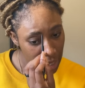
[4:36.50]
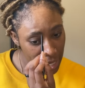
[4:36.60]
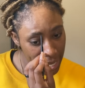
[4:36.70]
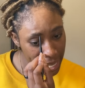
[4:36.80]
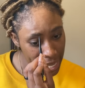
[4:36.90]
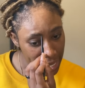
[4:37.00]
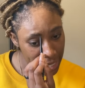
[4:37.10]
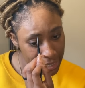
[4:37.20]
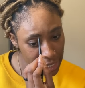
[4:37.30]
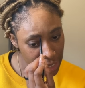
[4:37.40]

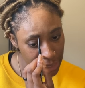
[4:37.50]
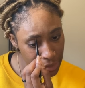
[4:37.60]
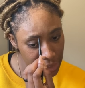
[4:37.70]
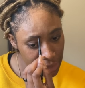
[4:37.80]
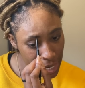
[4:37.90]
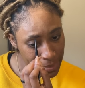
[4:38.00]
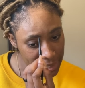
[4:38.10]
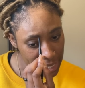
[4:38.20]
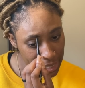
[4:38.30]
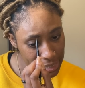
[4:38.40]
it's also described as
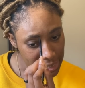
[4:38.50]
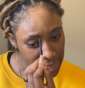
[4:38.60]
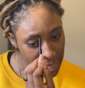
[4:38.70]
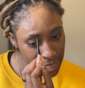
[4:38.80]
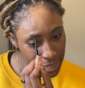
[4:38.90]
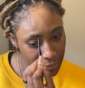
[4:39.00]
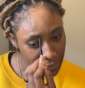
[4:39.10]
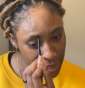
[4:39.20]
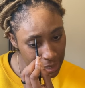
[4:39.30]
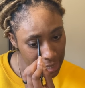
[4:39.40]
like a sinking
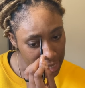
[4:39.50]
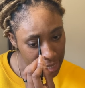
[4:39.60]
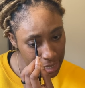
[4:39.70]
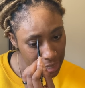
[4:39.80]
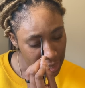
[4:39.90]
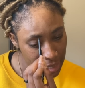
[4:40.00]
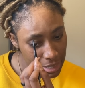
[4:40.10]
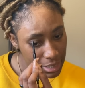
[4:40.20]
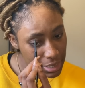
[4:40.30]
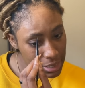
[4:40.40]
feeling
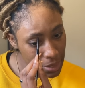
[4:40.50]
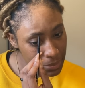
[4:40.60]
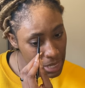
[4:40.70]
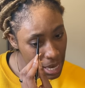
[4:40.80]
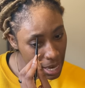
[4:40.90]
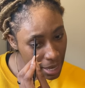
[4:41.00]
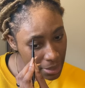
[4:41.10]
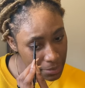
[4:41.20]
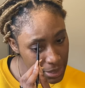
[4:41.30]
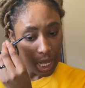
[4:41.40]

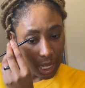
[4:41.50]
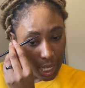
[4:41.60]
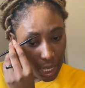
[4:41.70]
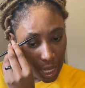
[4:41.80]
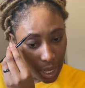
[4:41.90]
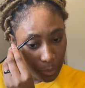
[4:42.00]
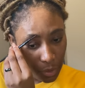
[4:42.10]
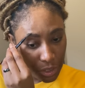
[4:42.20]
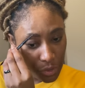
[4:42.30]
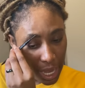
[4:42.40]
sometimes,
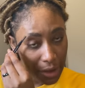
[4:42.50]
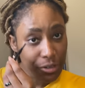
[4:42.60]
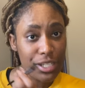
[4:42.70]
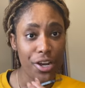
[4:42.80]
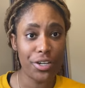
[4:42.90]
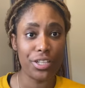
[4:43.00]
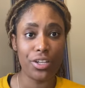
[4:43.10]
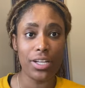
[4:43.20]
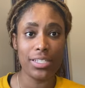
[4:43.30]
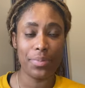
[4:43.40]
when you have returning
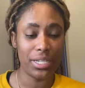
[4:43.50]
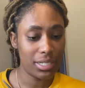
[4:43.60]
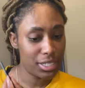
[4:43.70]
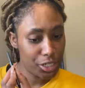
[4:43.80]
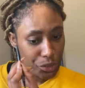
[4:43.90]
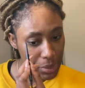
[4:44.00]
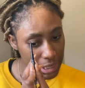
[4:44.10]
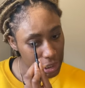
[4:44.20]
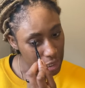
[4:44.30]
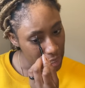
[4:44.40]
thoughts about the
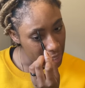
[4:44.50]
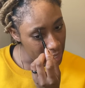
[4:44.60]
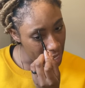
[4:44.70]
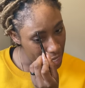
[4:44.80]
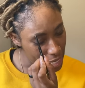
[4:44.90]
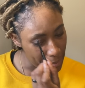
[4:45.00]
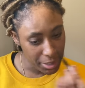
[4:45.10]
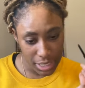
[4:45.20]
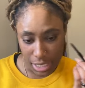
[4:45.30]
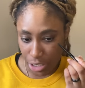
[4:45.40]
situation. And I'm
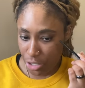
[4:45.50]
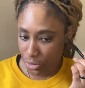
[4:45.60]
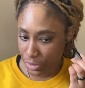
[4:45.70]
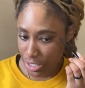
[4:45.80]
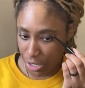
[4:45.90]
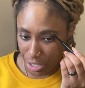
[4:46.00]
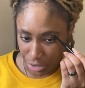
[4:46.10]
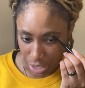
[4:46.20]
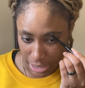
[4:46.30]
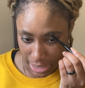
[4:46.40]
going to touch on the returning
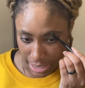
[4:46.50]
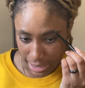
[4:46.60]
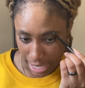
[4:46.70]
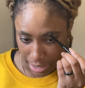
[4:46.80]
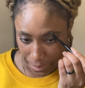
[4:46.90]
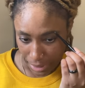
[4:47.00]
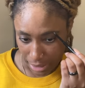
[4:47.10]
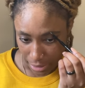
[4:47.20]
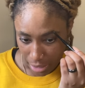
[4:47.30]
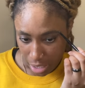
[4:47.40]
thoughts in a second, but